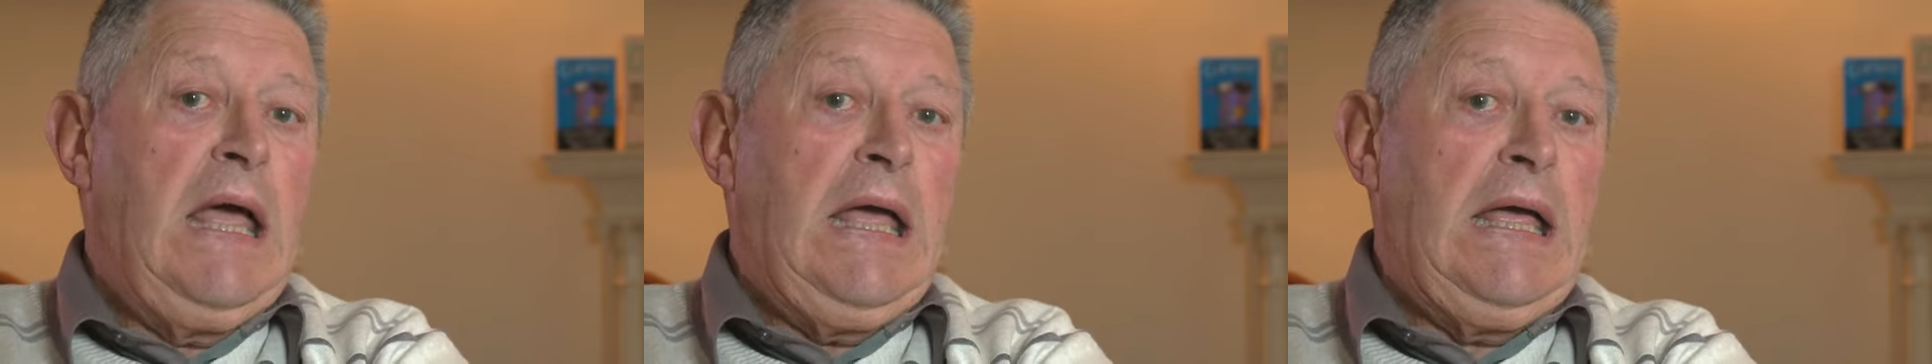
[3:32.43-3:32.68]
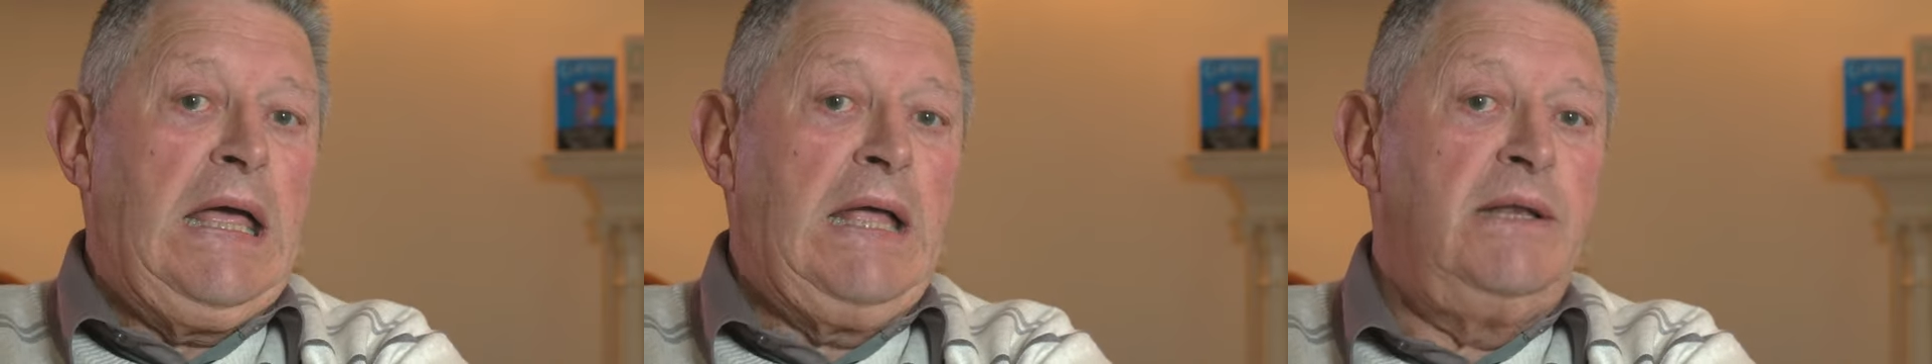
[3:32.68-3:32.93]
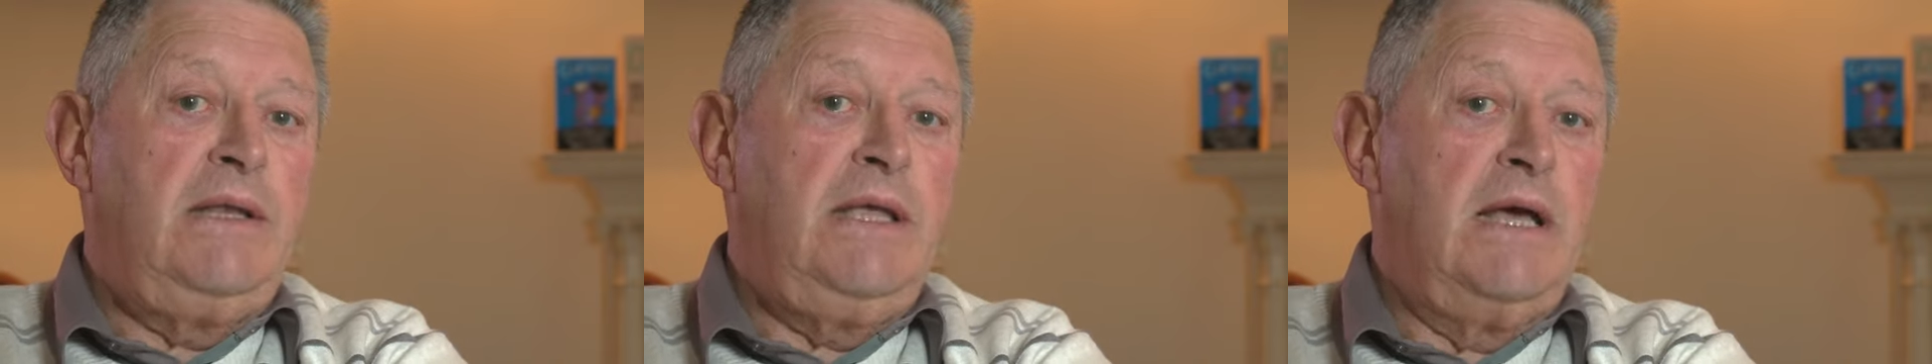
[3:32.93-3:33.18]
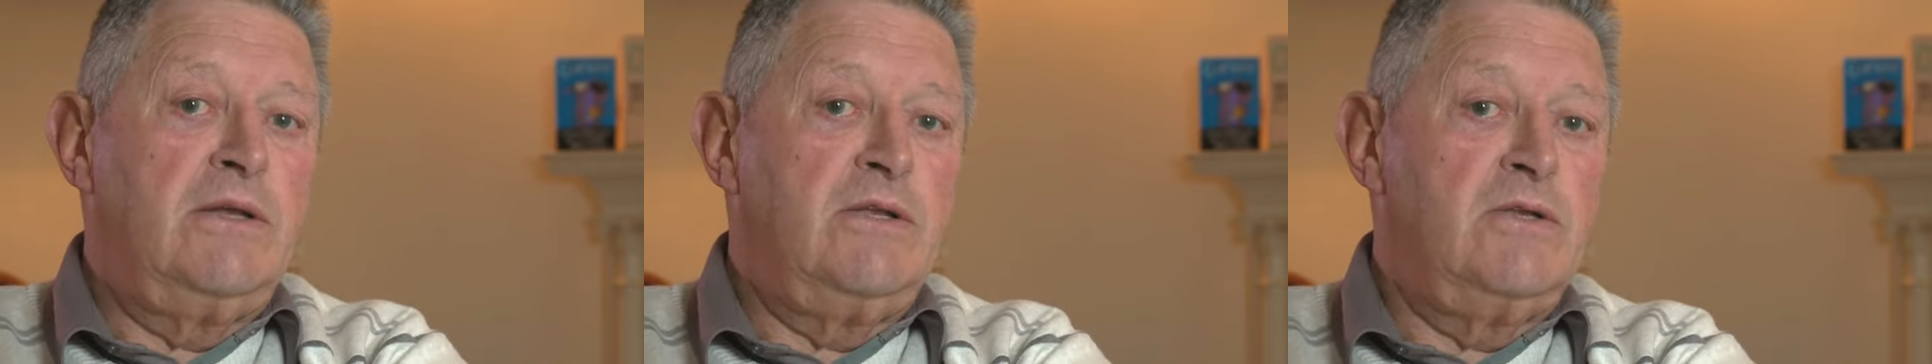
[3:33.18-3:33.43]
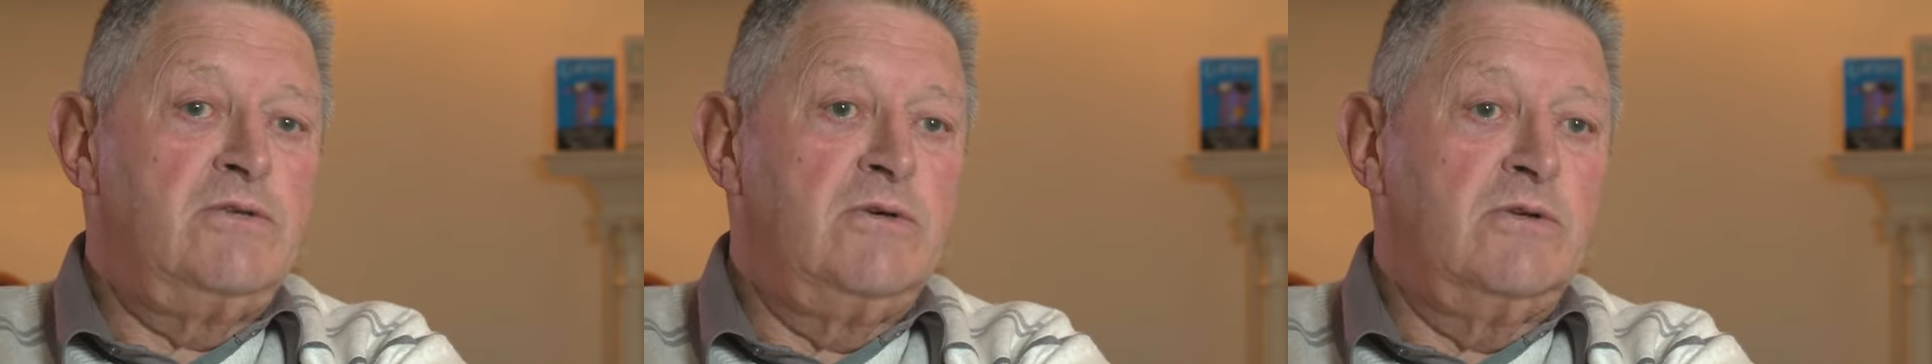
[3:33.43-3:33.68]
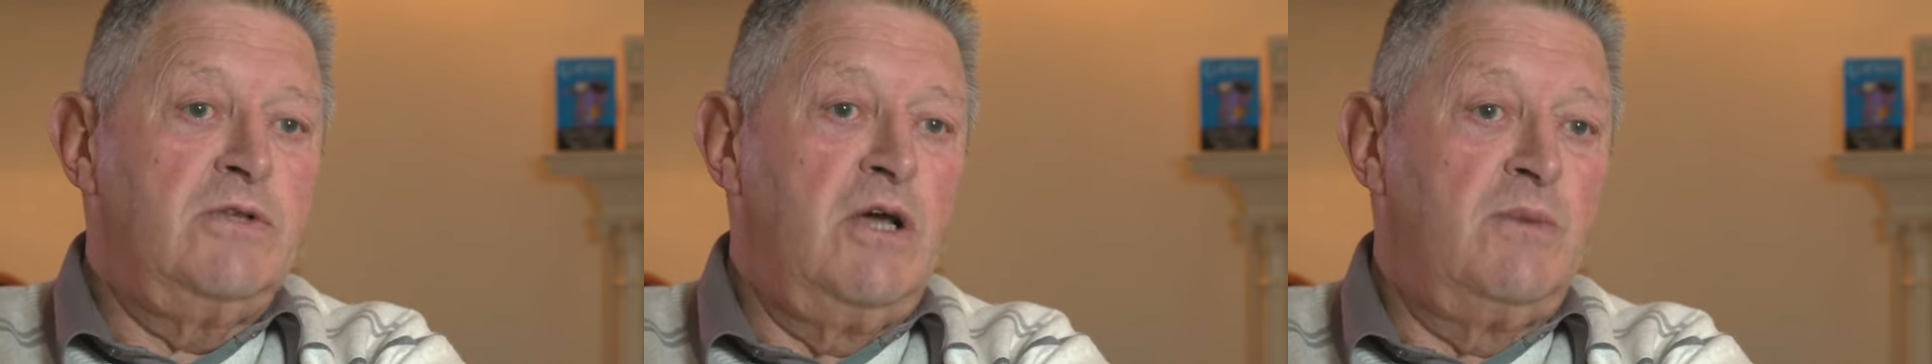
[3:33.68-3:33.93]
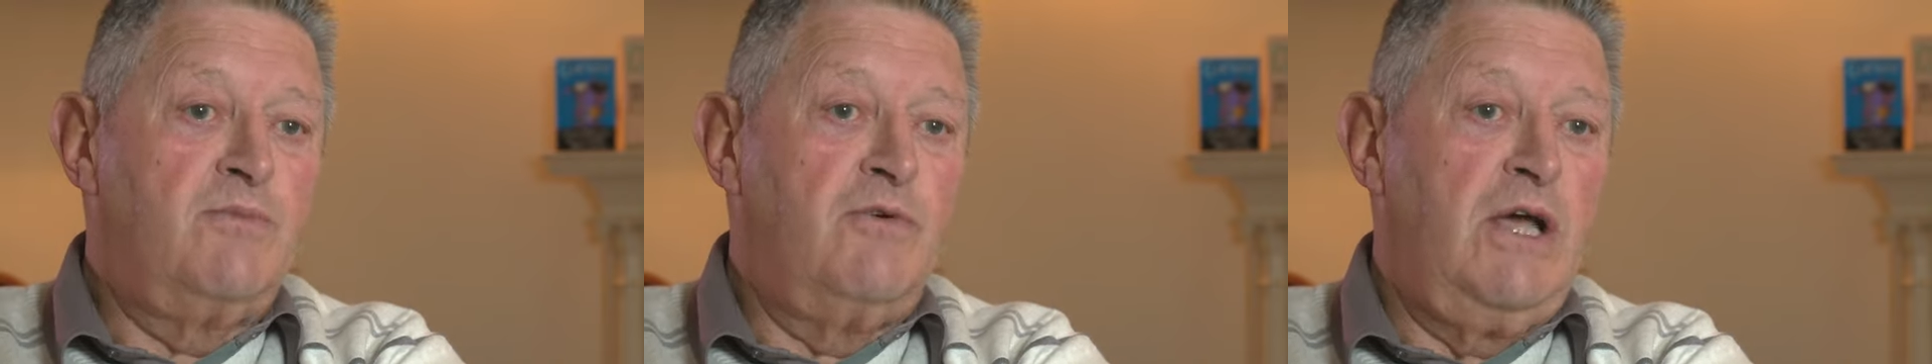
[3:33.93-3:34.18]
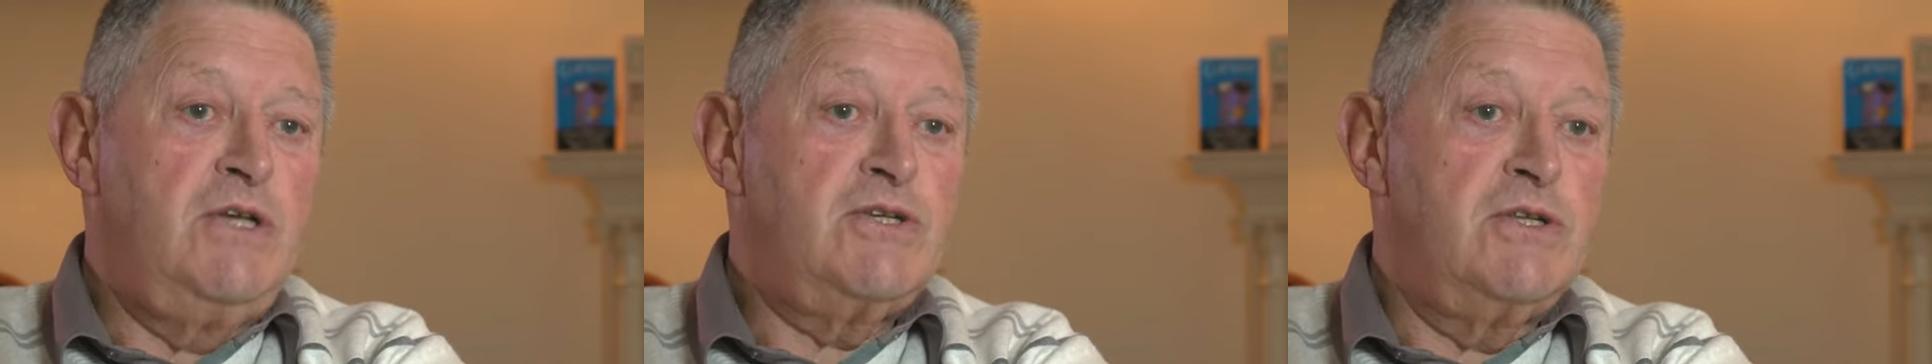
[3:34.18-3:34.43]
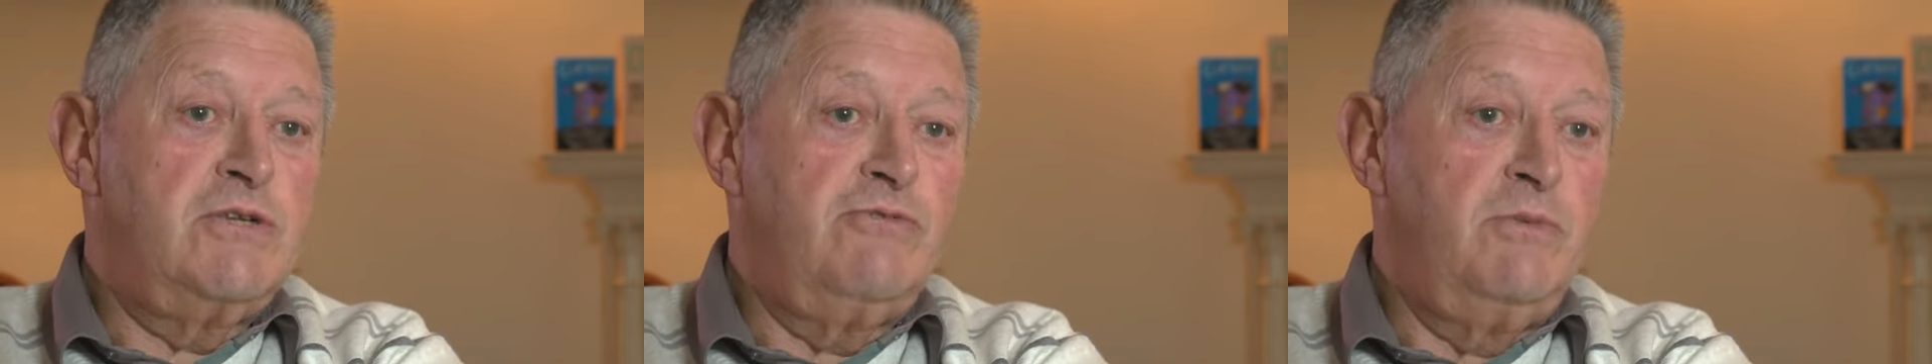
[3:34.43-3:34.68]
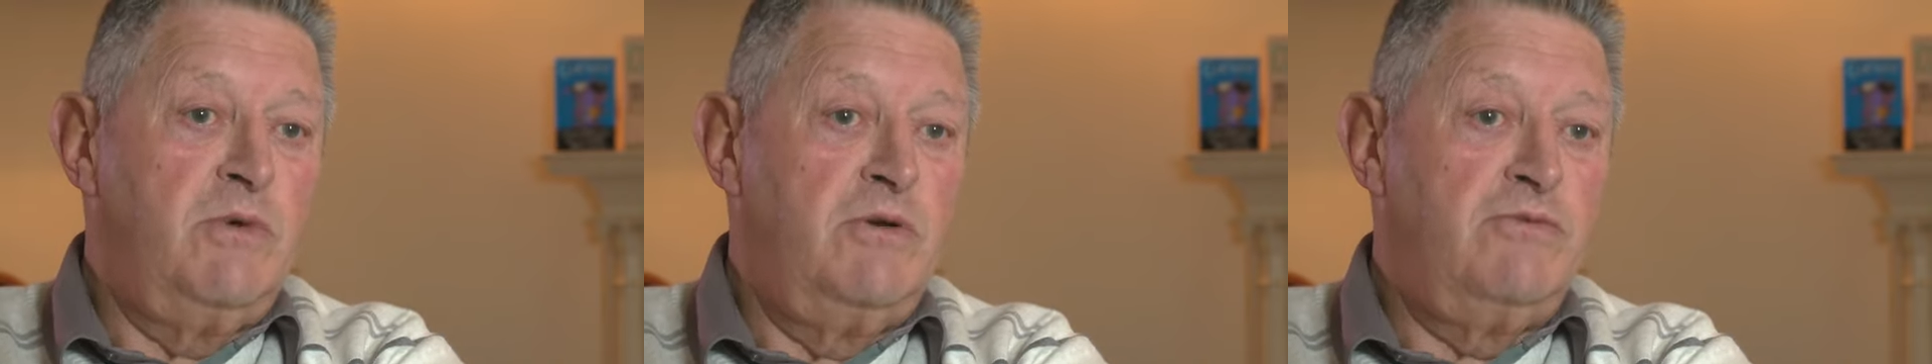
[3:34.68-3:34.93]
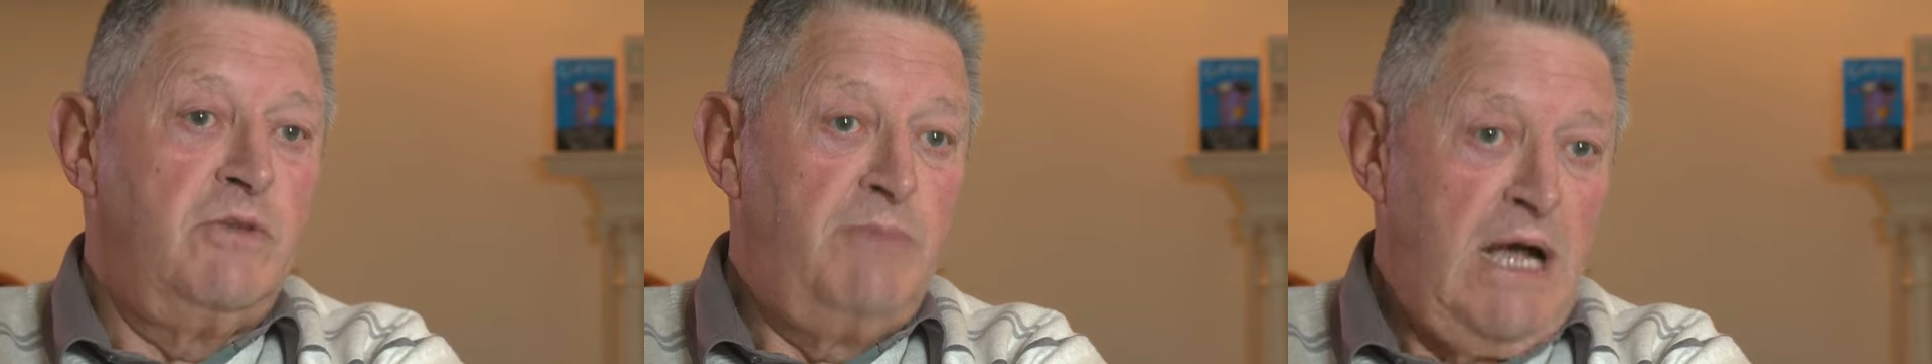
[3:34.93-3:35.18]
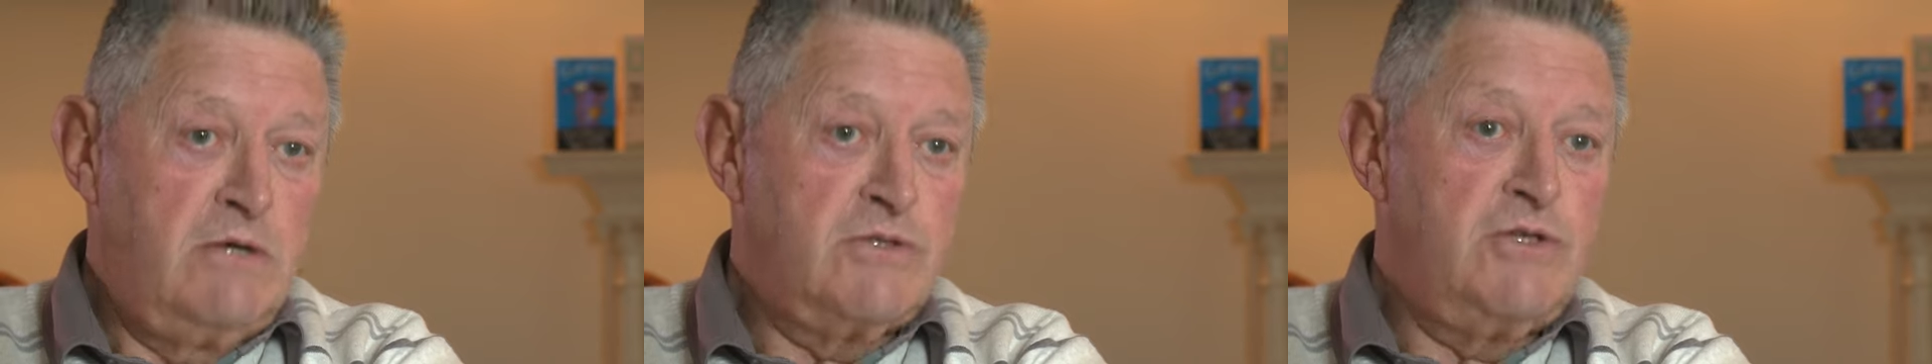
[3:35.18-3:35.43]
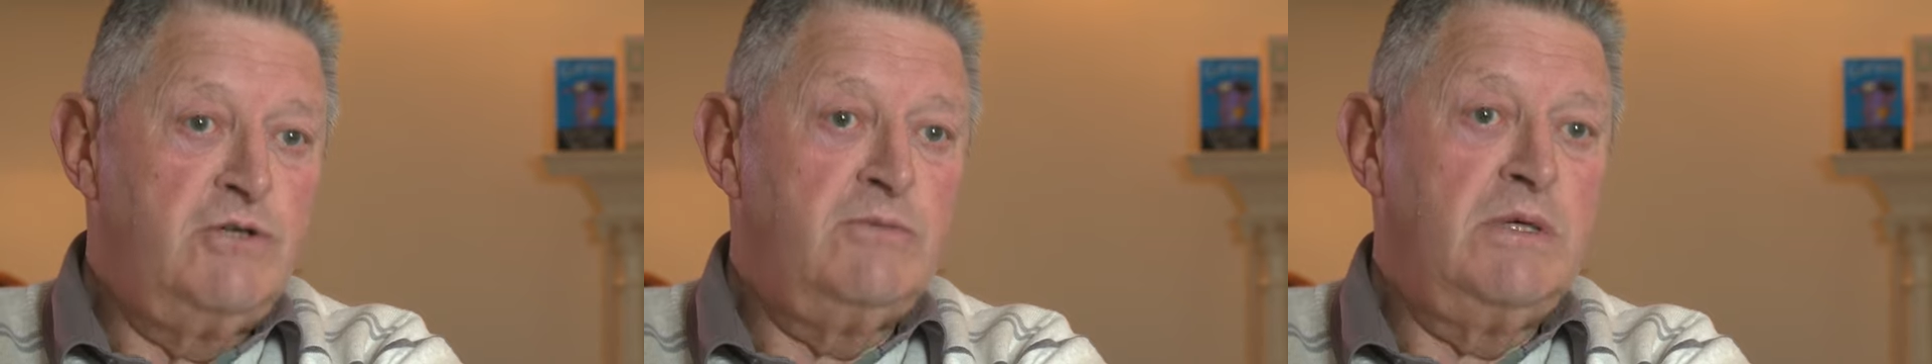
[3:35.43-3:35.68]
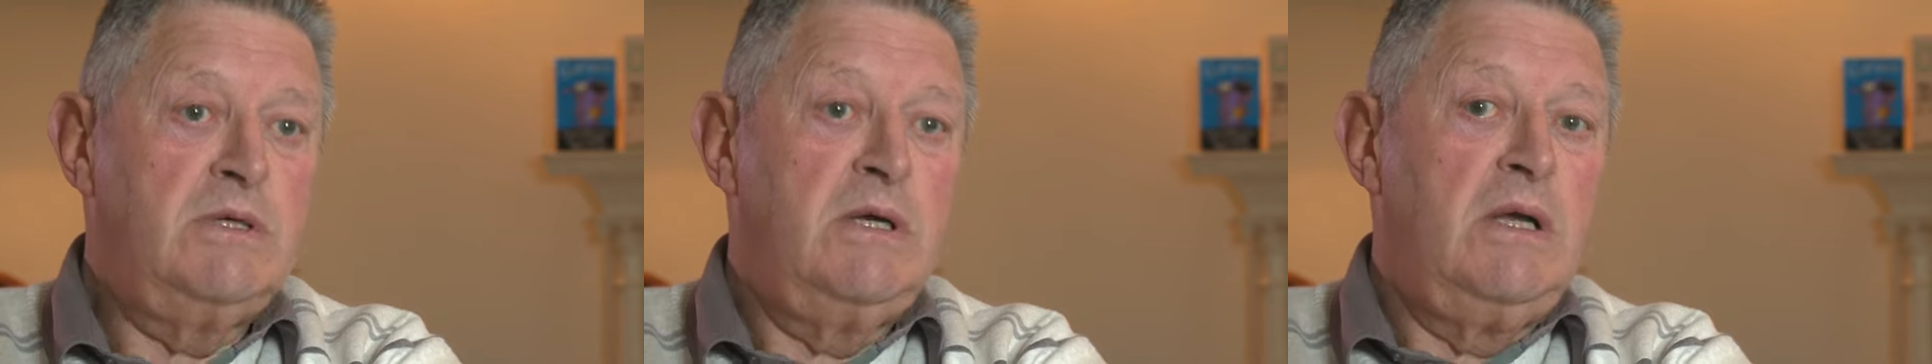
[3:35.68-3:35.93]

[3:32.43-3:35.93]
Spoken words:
and he undertook the operation to remove the bowel tumour